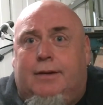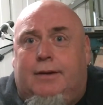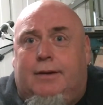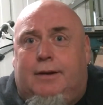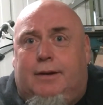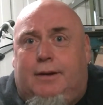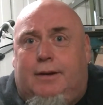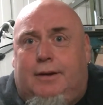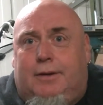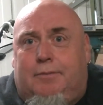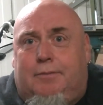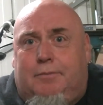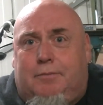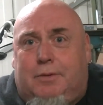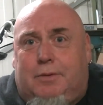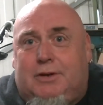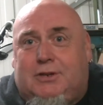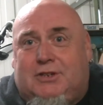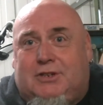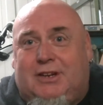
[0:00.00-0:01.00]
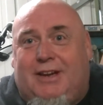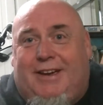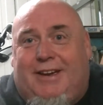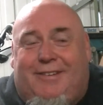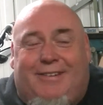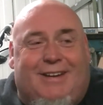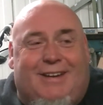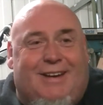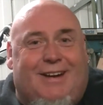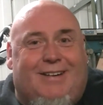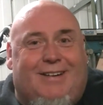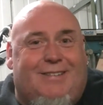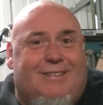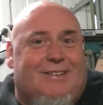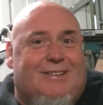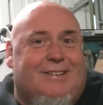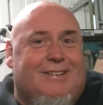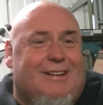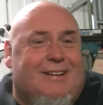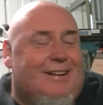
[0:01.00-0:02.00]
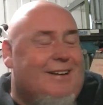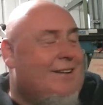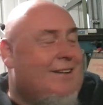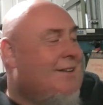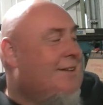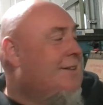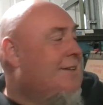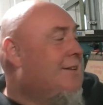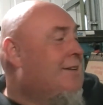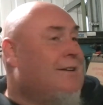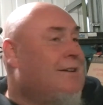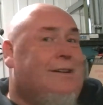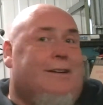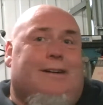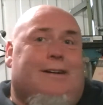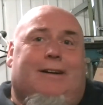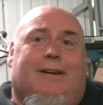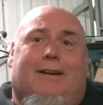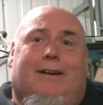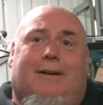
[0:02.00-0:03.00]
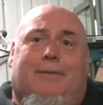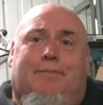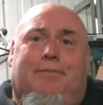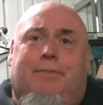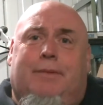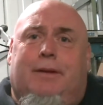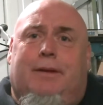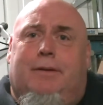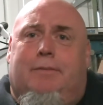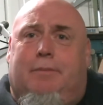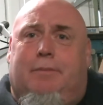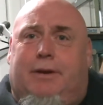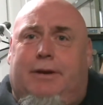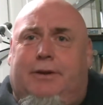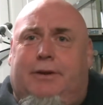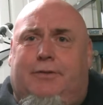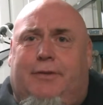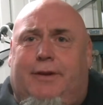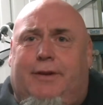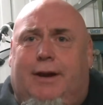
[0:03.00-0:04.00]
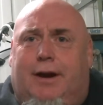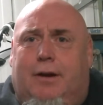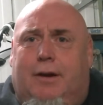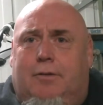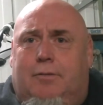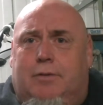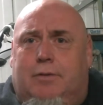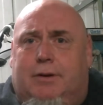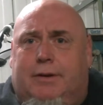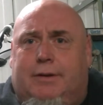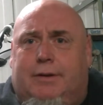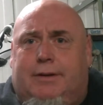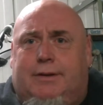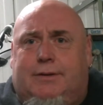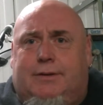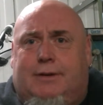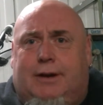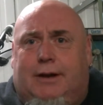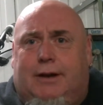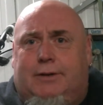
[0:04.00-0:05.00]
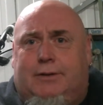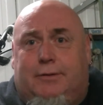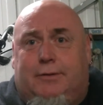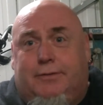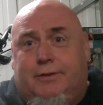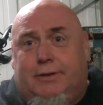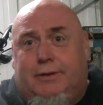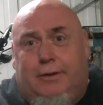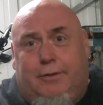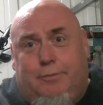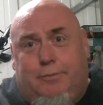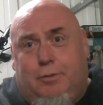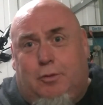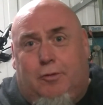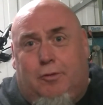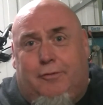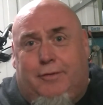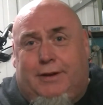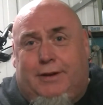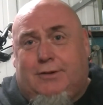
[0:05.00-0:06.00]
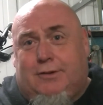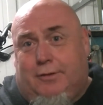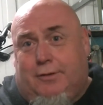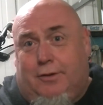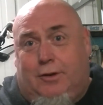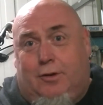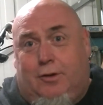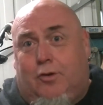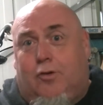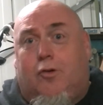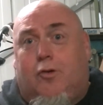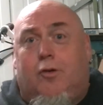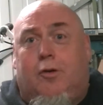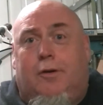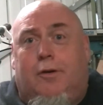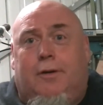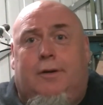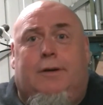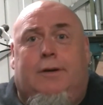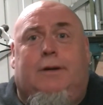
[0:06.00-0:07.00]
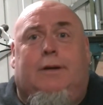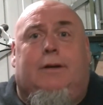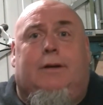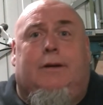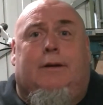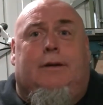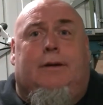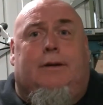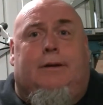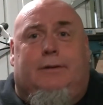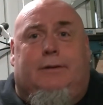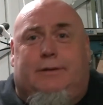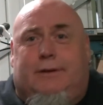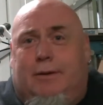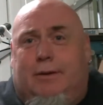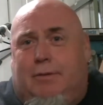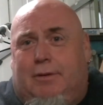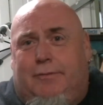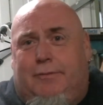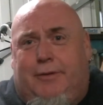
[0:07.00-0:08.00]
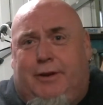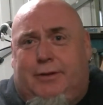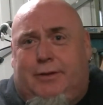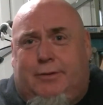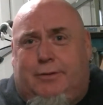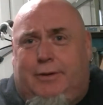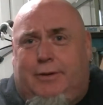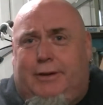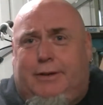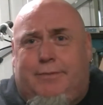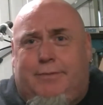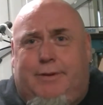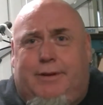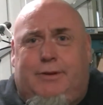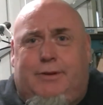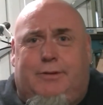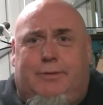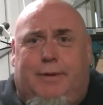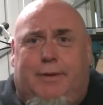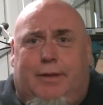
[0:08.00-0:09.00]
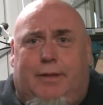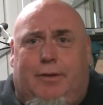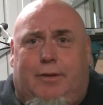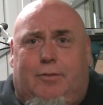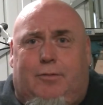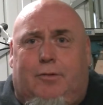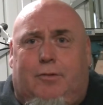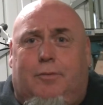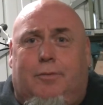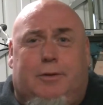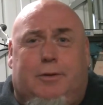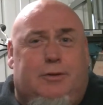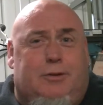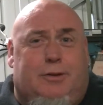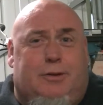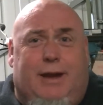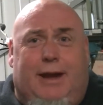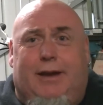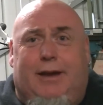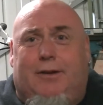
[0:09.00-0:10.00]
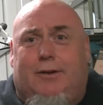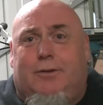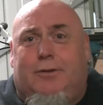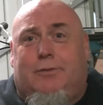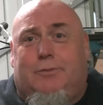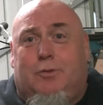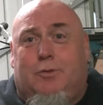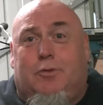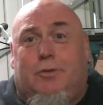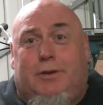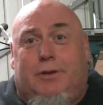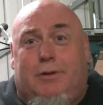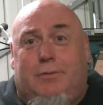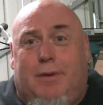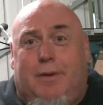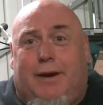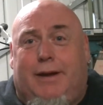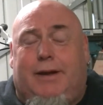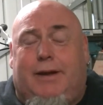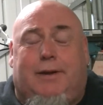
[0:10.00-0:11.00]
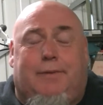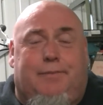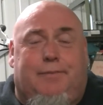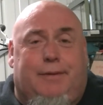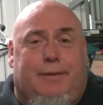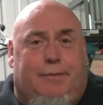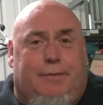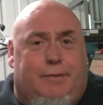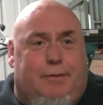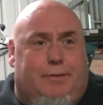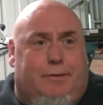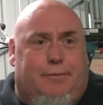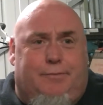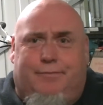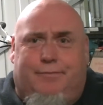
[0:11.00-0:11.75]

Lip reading: We'll see how it goes, okay? But in this video we're going to discuss obviously the important things like the law. There's a couple of things I need to mention about the law, because you can lose more than you make if you're